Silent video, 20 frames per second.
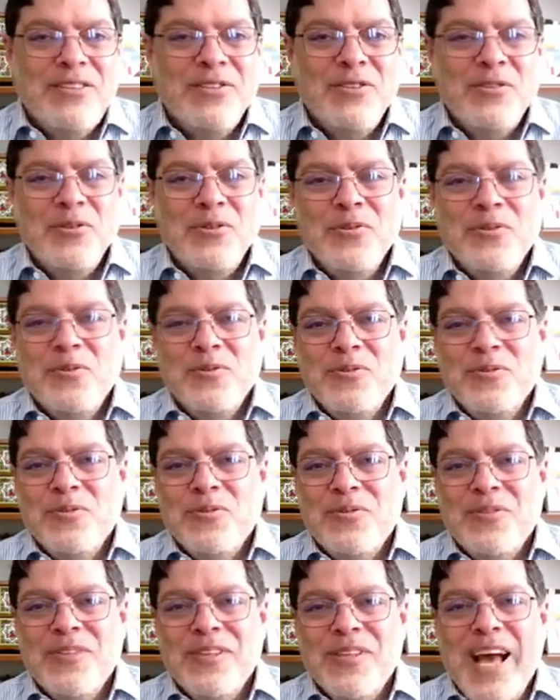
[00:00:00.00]
to
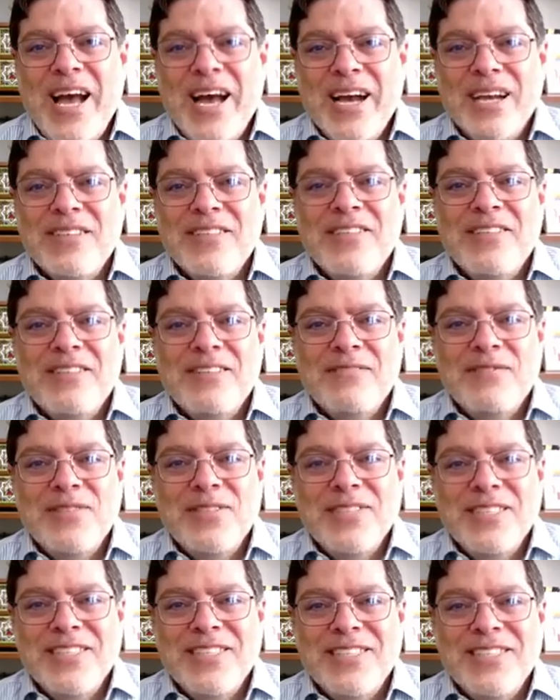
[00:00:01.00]
the axis of
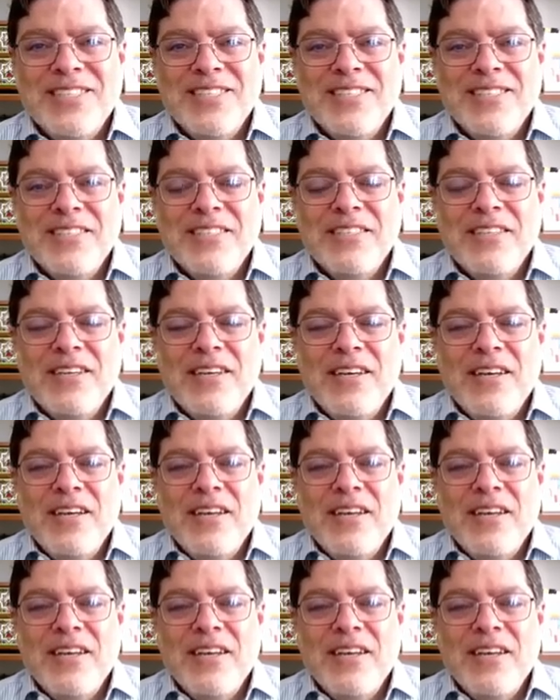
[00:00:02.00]
resistance.